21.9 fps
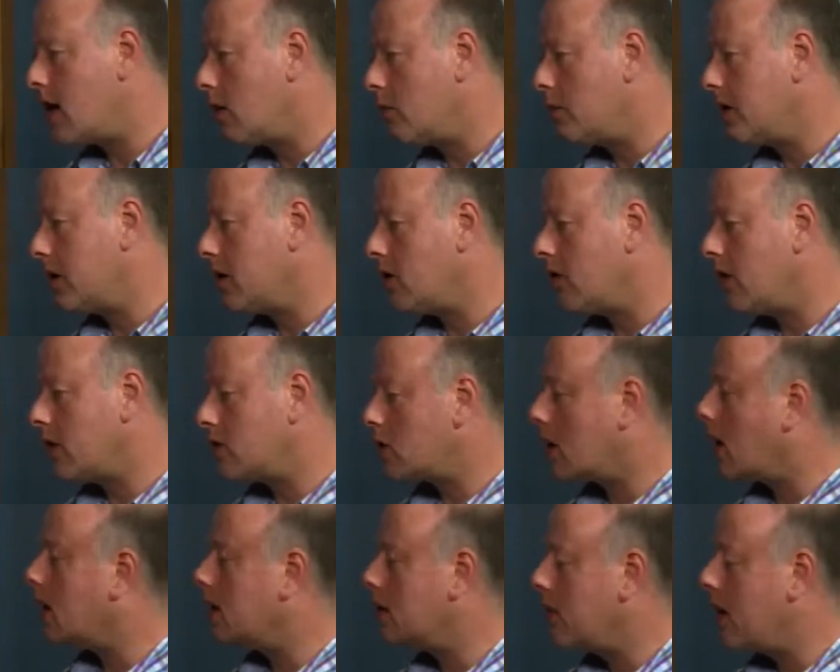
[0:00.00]
bill they
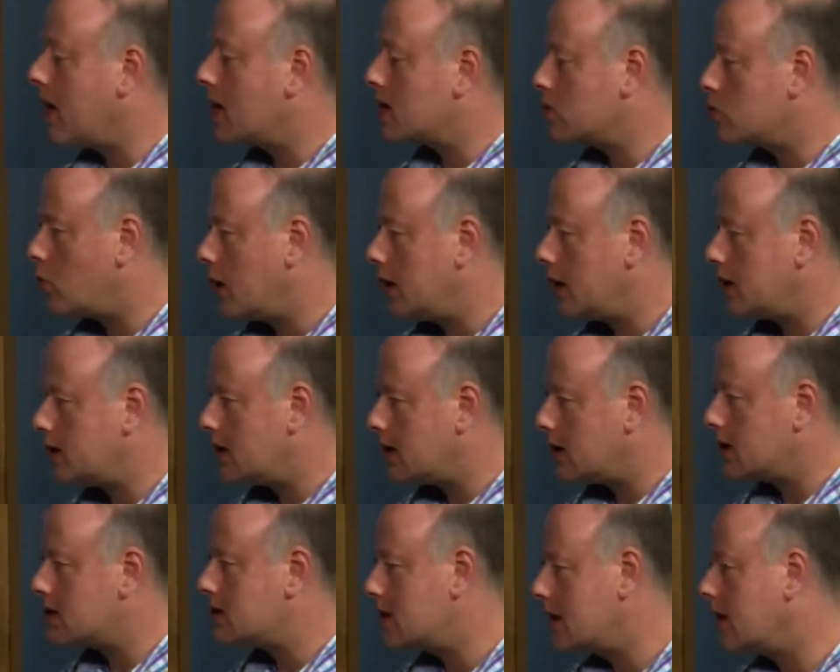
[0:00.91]
tried to pass one in
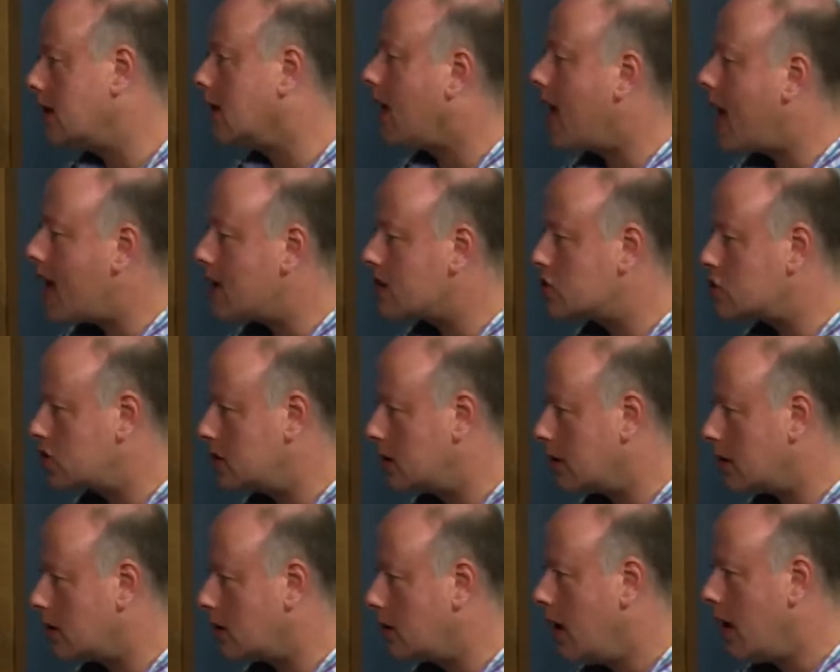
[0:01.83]
Tennessee last
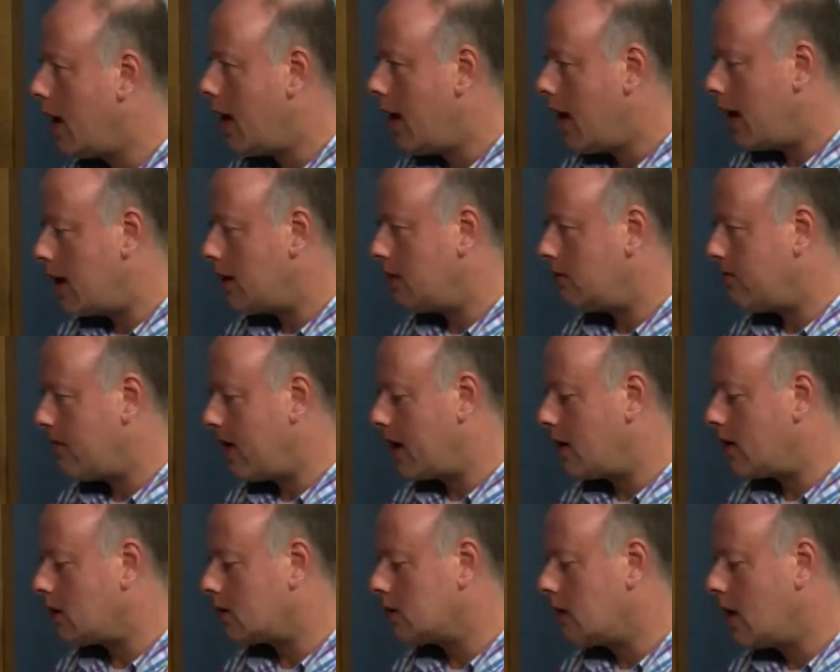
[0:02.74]
year, yeah. and it
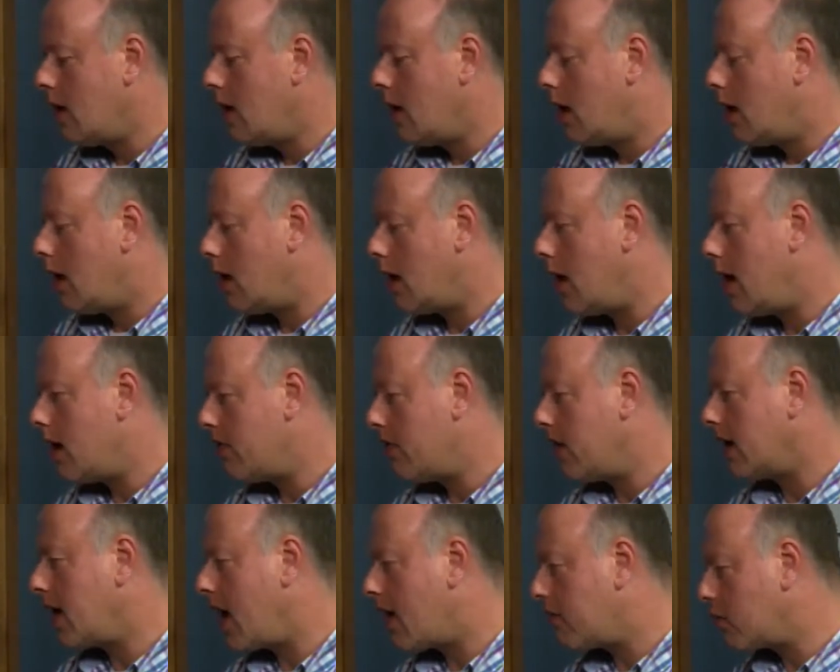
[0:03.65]
failed. Uh, I
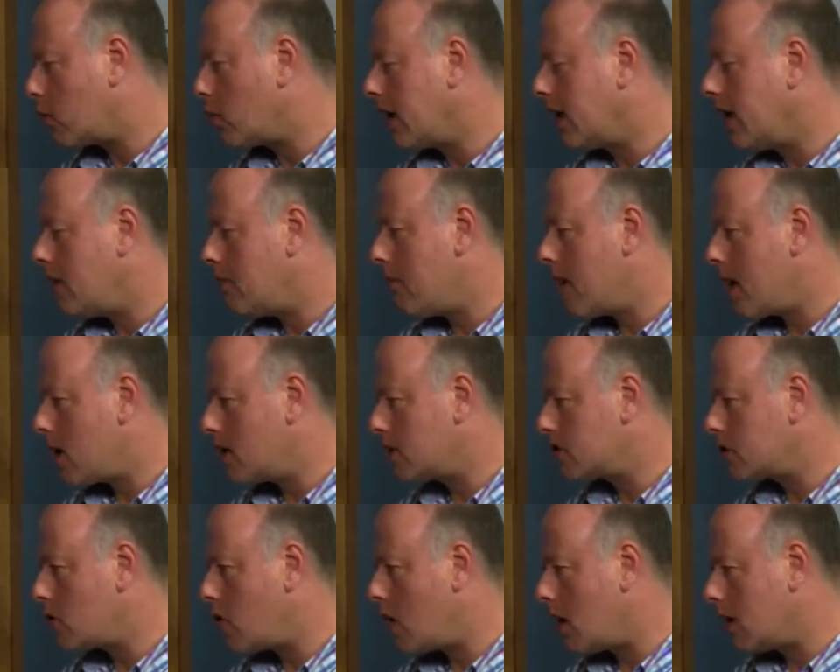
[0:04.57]
think after we get
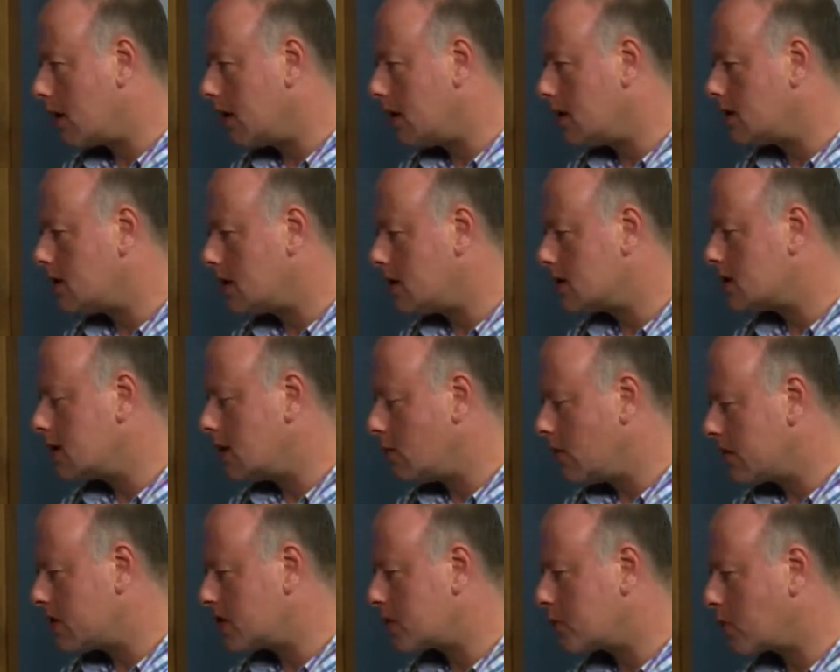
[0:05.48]
marriage equality in Tennessee,
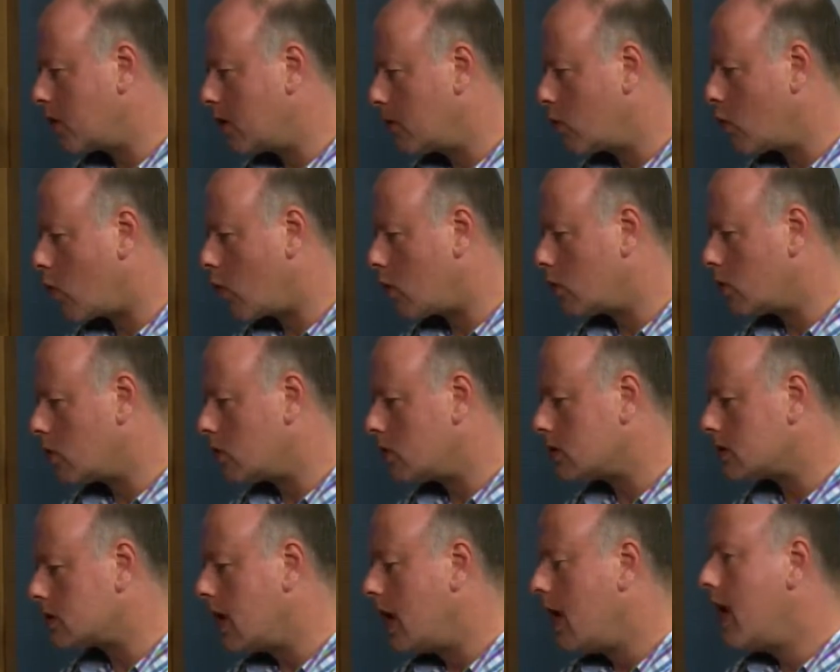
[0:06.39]
when the Supreme Court
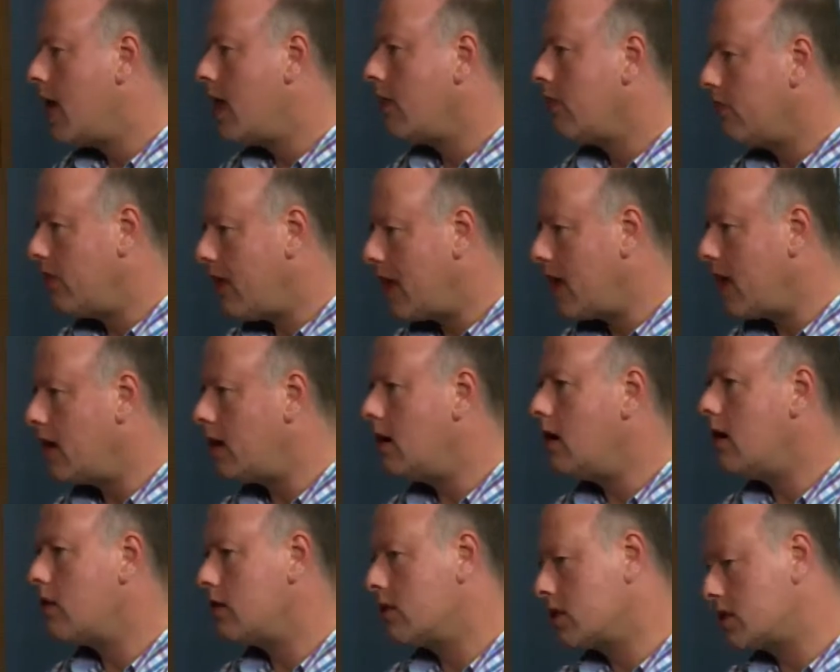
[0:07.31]
rules,
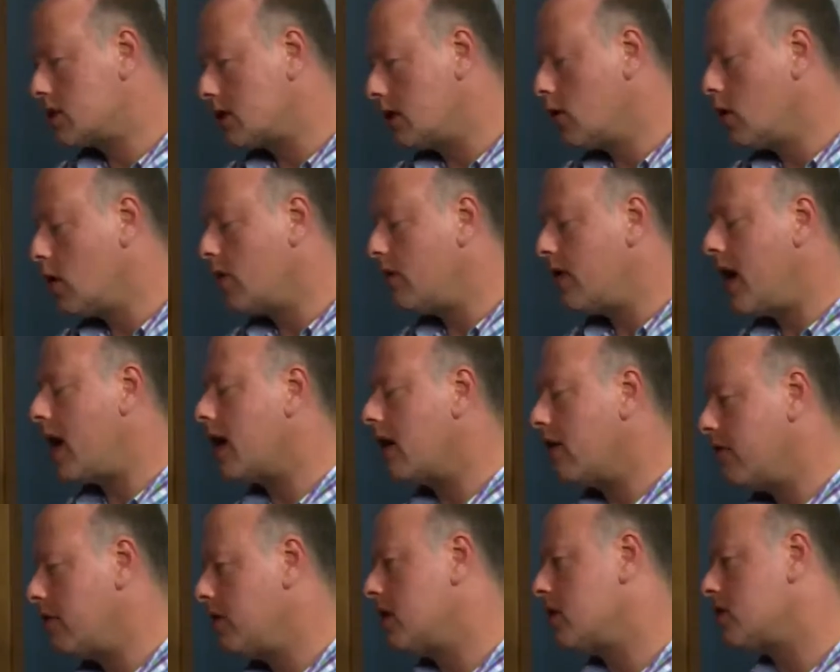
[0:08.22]
then the slew of
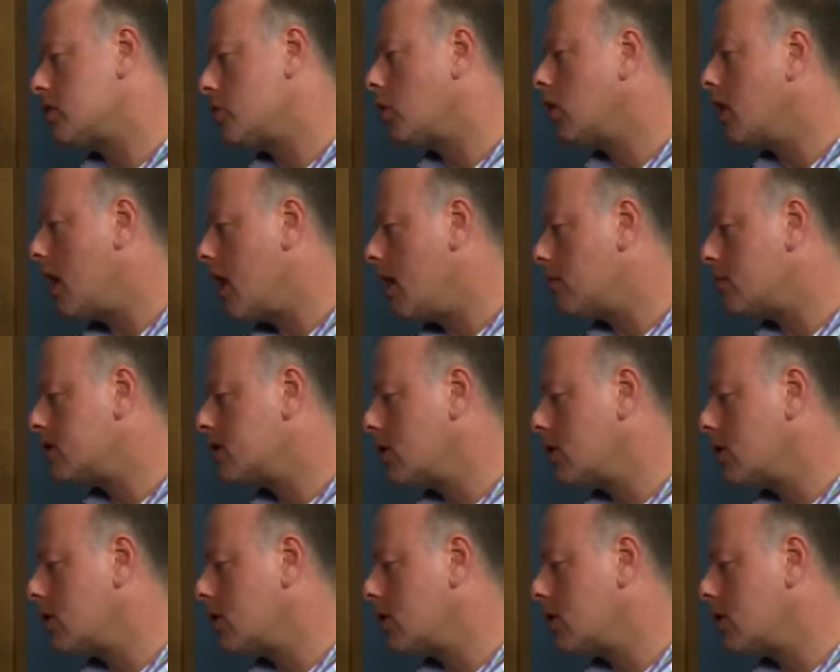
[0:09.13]
negative bills will come. So